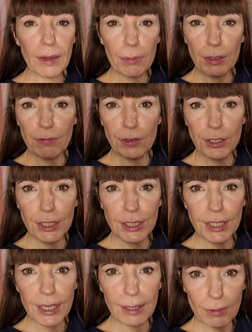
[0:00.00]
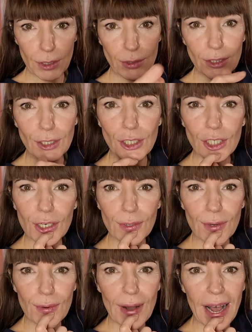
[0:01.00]
But first, I'm going to show
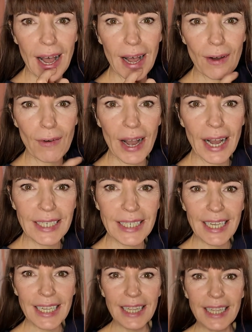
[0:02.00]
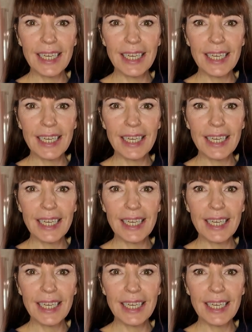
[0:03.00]
you how I did